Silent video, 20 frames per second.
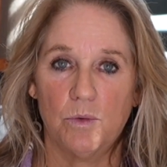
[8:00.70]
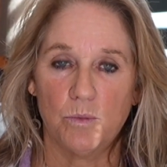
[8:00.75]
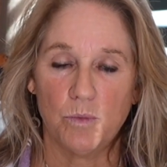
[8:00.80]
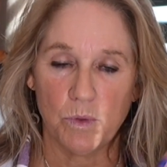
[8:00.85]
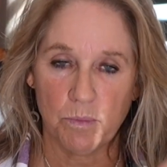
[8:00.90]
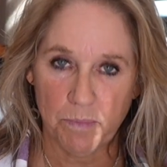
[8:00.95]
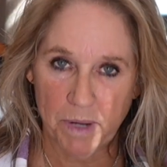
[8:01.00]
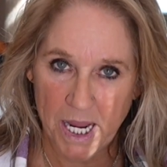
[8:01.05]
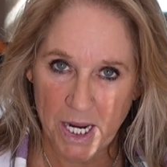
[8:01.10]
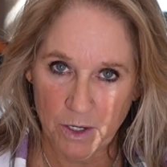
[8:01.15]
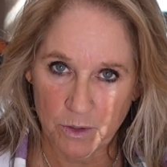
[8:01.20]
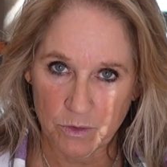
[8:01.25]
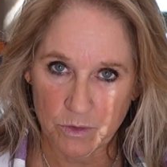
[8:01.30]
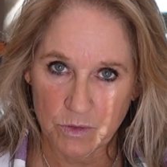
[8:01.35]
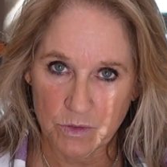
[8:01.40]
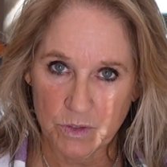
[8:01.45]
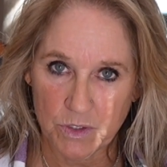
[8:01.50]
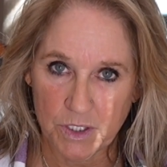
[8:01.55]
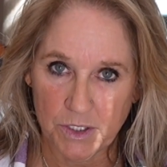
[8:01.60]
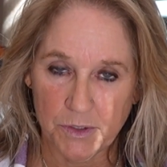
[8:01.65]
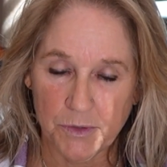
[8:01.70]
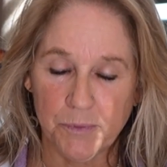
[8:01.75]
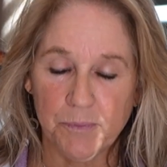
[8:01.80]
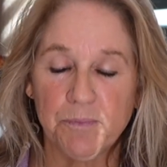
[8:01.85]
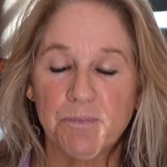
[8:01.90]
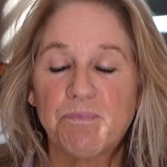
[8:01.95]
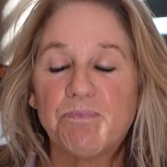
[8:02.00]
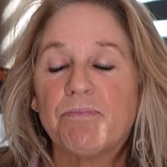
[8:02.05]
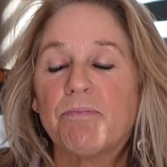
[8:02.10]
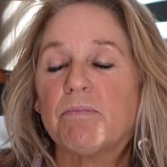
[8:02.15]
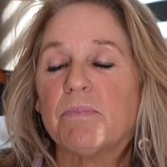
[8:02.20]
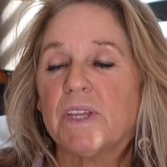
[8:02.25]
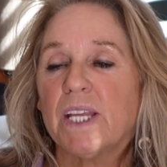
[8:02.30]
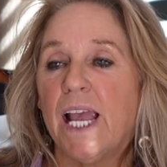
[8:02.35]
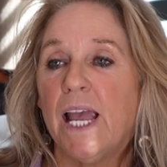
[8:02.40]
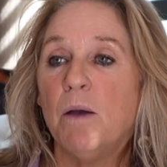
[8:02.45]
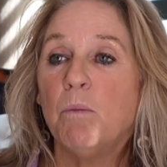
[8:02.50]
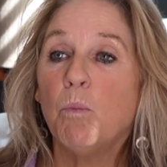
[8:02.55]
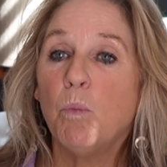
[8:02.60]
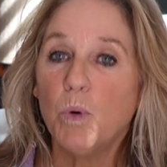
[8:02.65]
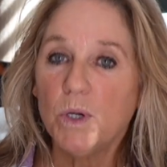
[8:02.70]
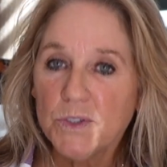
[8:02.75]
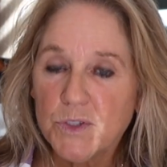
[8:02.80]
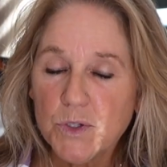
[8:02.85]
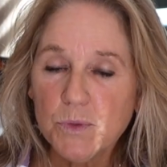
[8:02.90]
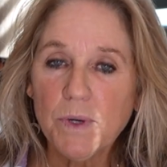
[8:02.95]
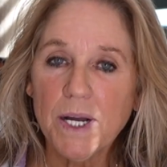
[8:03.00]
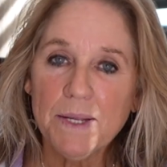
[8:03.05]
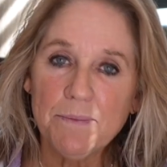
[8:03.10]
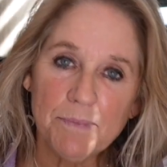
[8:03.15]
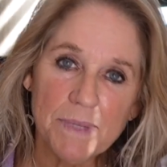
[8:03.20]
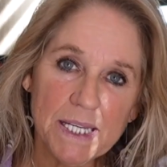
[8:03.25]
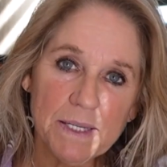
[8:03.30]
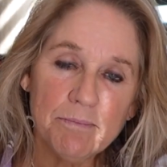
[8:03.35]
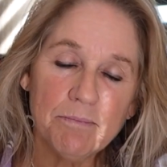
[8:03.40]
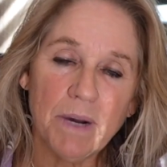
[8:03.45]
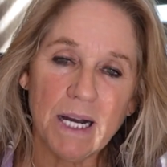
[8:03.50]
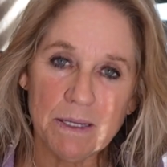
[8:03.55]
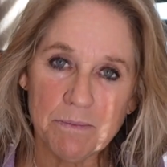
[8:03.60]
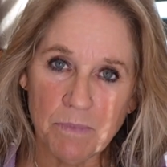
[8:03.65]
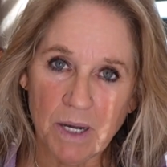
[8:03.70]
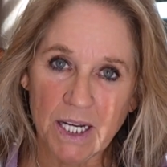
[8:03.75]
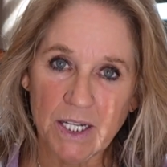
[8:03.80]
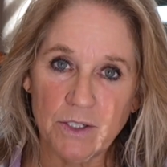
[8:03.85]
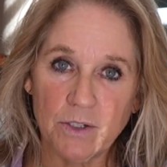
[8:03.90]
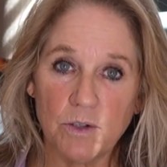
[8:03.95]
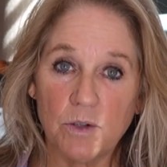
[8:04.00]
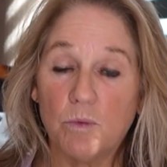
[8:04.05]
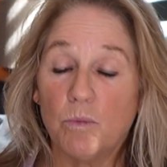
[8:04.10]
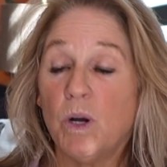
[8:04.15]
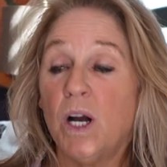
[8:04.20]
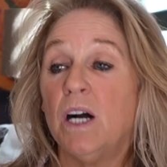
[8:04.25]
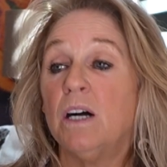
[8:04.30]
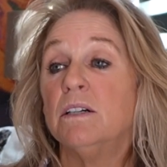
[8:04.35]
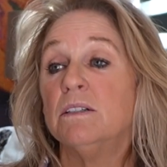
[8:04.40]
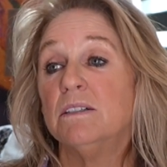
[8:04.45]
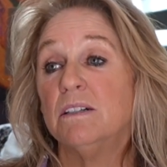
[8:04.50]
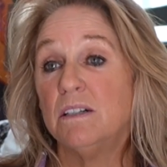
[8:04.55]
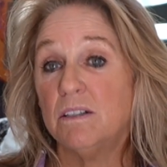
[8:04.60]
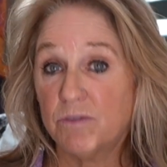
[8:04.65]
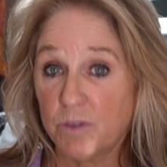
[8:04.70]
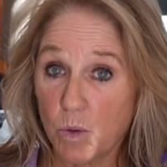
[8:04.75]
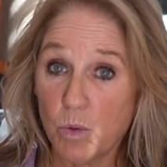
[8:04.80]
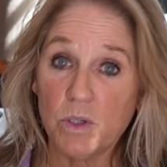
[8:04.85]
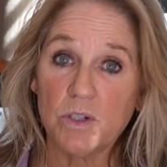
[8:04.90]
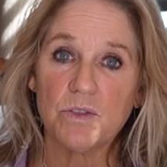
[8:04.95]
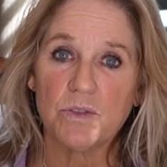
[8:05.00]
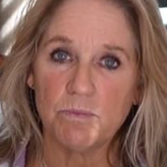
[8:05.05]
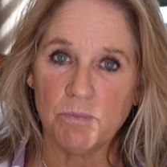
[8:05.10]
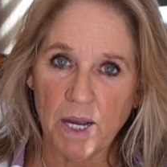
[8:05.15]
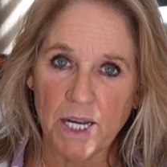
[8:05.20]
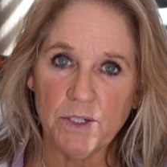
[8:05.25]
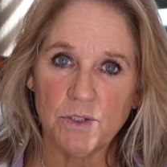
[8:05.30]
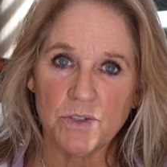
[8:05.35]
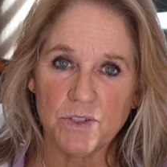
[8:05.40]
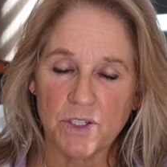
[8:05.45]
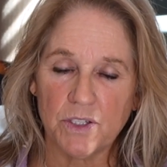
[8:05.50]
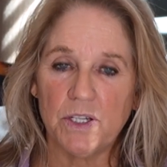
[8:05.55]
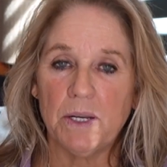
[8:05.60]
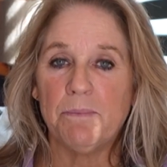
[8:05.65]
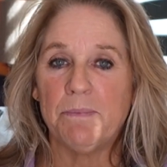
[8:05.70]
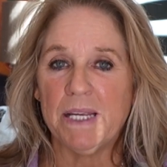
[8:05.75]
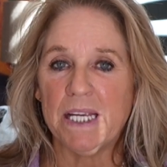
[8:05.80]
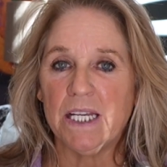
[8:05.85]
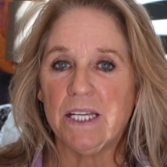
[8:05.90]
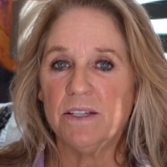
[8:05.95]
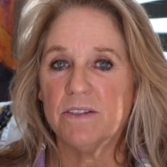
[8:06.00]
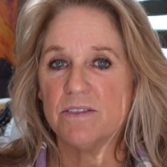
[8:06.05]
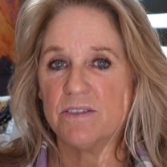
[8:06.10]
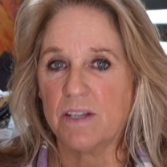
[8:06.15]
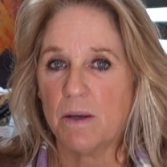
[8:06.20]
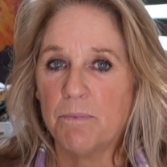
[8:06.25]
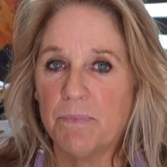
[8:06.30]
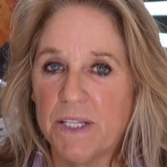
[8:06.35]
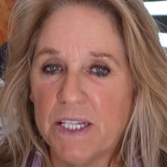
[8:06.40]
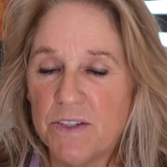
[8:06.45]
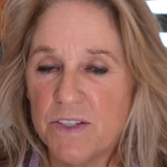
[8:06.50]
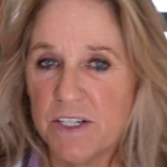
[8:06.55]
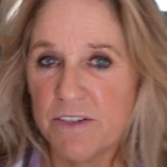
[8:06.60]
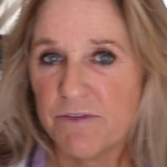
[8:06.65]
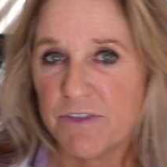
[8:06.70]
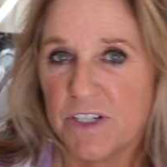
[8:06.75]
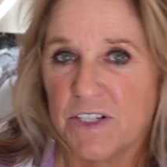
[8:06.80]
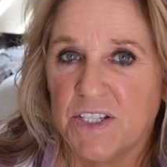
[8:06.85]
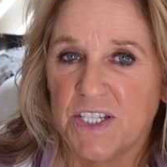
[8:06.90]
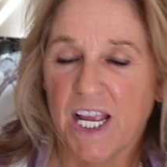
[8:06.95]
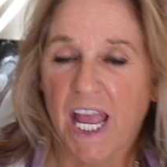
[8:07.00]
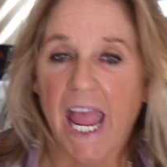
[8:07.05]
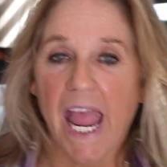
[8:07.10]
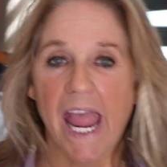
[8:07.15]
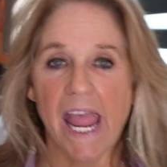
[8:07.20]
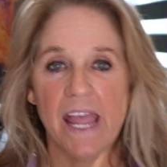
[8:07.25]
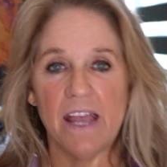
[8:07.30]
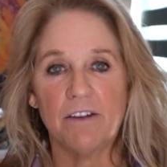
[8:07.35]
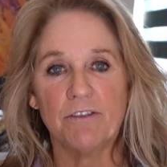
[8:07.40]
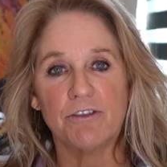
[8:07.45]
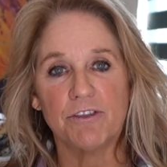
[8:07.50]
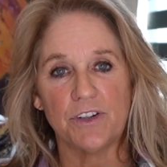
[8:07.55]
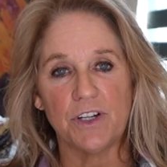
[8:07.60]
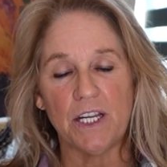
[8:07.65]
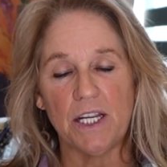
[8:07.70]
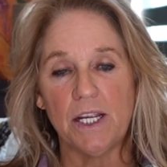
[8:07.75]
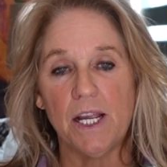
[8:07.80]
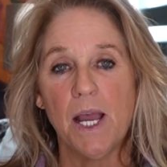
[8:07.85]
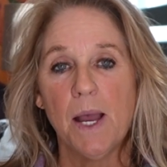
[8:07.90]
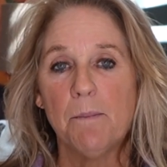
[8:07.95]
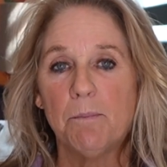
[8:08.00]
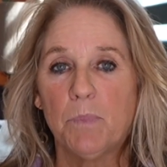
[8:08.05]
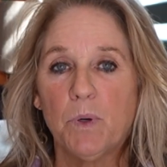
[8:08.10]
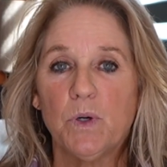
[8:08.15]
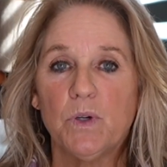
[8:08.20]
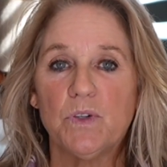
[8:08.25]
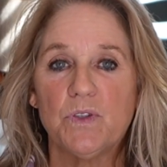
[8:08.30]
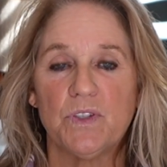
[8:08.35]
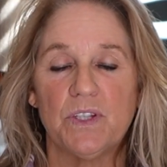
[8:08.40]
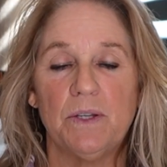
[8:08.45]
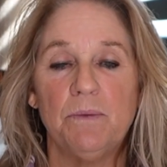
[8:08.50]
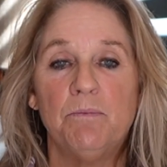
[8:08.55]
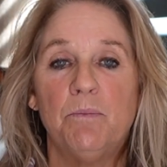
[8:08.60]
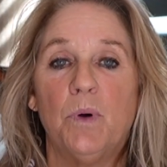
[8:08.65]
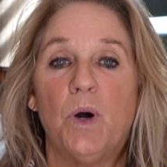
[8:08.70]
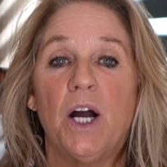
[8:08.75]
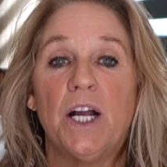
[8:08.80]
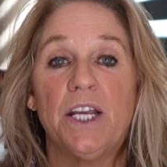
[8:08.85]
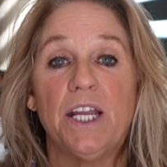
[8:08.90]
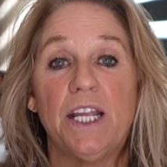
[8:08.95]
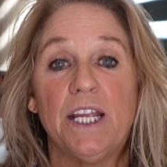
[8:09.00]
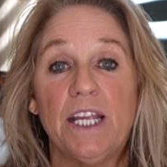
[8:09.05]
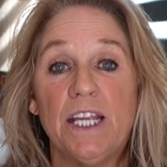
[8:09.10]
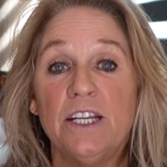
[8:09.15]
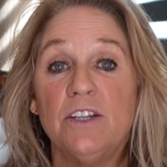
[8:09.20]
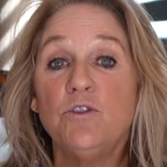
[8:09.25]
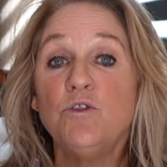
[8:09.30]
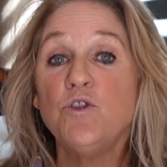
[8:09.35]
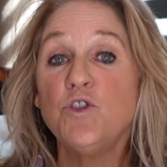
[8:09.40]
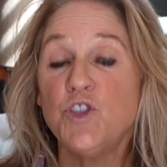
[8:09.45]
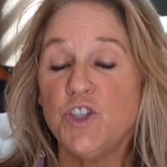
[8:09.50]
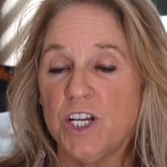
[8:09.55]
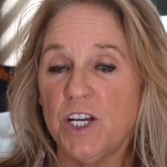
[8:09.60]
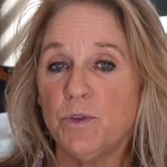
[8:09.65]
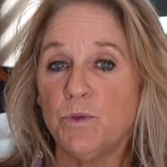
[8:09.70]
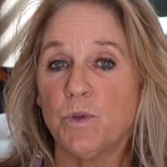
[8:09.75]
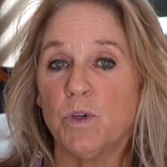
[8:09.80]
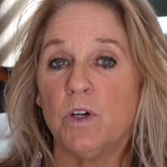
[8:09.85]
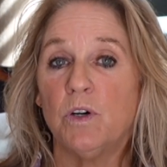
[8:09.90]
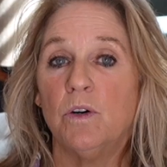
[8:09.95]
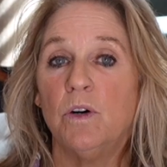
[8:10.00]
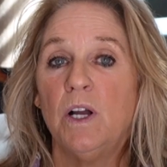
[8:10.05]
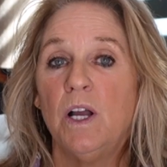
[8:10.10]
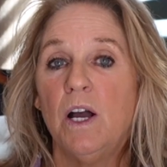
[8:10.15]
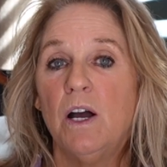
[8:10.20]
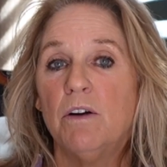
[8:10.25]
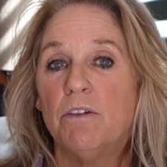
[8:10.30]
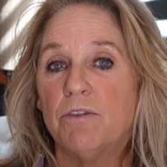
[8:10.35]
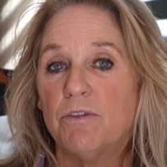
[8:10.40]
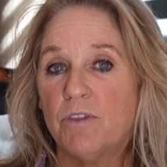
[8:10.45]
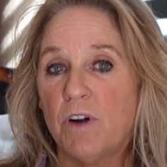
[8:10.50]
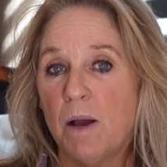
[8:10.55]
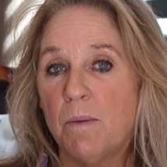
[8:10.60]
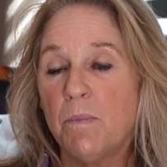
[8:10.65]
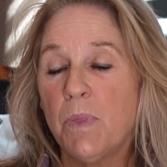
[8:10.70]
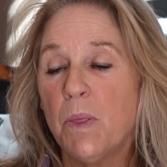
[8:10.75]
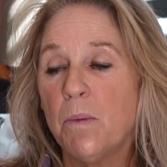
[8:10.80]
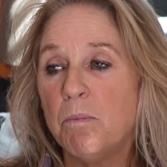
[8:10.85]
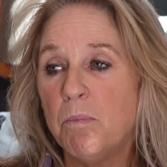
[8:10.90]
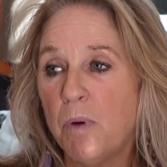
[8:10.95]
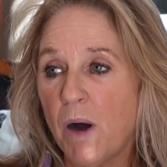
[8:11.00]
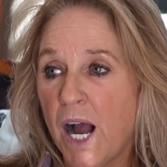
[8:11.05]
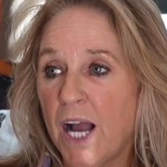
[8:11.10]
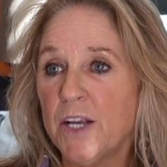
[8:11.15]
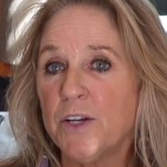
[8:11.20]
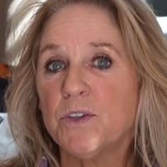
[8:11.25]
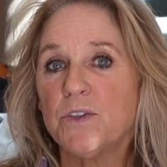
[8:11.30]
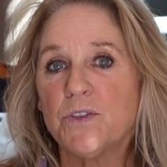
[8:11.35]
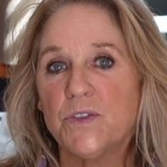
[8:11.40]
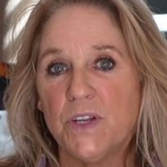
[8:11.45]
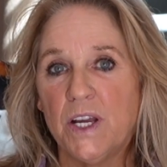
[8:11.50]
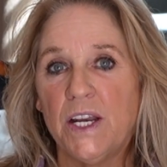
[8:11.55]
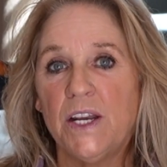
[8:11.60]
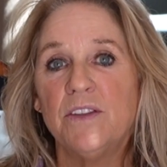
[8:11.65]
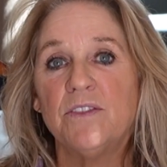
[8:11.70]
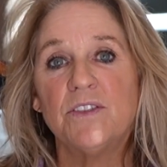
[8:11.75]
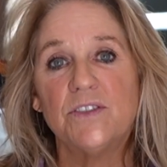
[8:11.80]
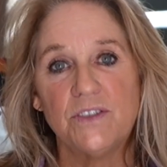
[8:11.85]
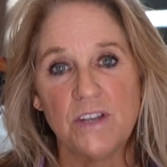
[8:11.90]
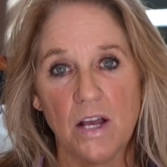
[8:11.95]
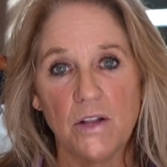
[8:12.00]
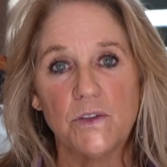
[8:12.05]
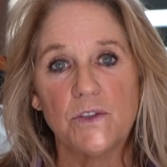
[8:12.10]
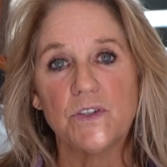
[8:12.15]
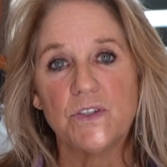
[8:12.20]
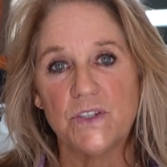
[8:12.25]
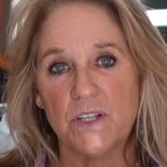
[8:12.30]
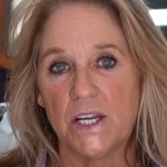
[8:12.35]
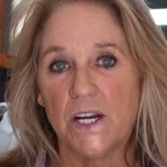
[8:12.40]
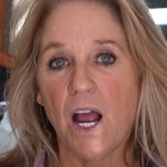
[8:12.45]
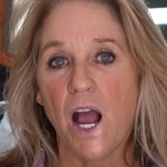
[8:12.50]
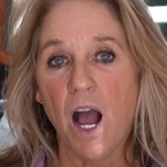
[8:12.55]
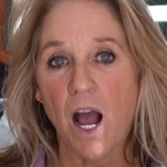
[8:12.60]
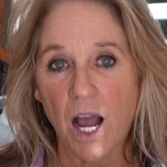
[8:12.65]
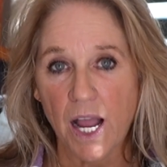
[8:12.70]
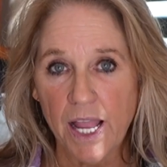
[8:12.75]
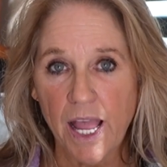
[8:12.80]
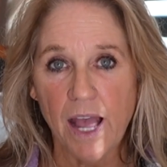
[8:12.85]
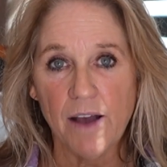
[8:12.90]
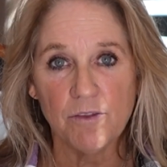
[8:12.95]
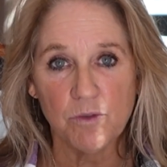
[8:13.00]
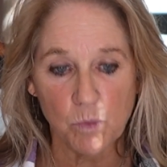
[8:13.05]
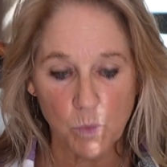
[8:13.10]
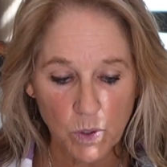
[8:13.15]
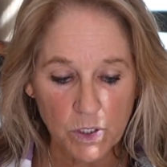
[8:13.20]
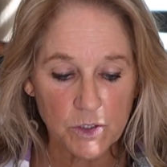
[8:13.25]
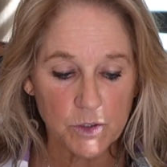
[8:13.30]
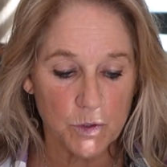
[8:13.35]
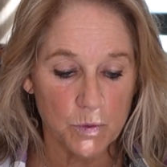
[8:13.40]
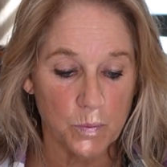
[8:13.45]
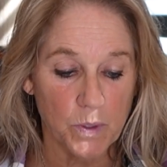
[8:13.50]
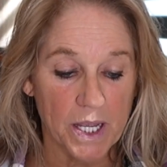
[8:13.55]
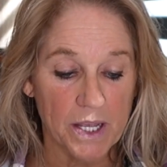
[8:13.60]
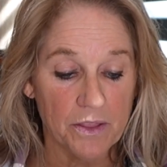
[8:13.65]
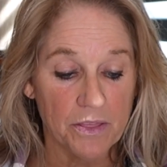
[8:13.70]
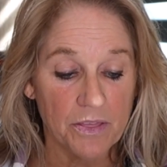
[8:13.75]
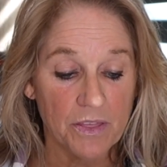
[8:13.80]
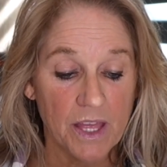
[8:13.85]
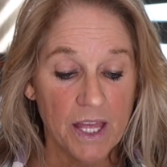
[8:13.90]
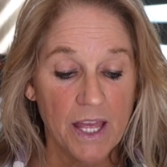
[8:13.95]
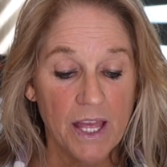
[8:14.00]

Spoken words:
repairs to. And what do I mean by minor? Well, of course, minor is going to mean something different to every person, but in general, from the buyers and sellers that I have worked with,